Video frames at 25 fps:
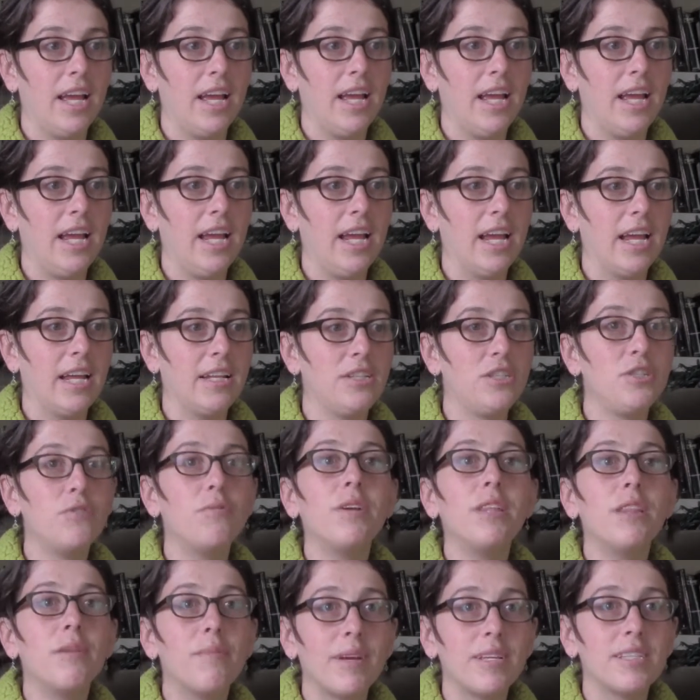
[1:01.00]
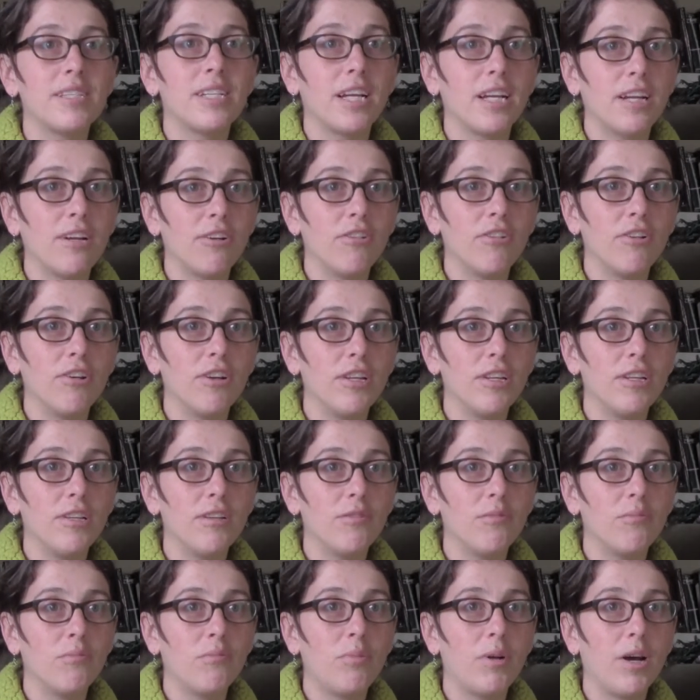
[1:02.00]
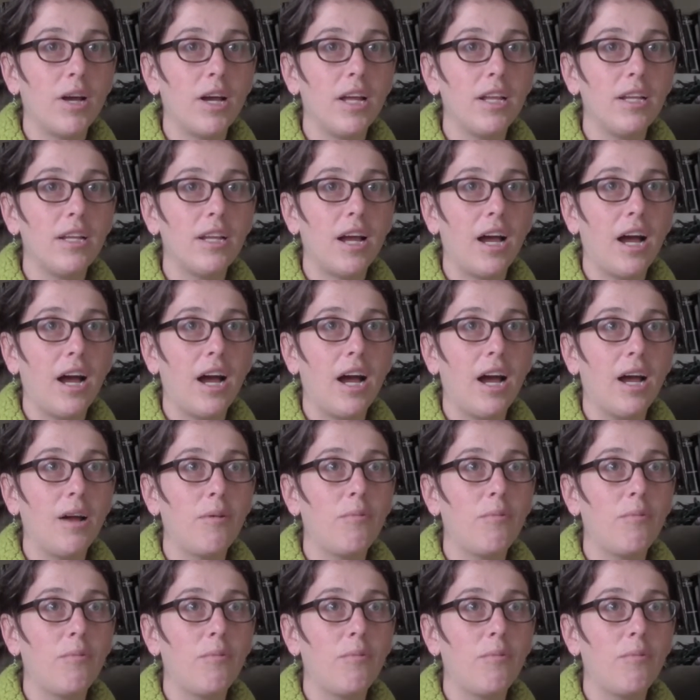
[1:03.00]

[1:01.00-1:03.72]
and doing the best I could, but I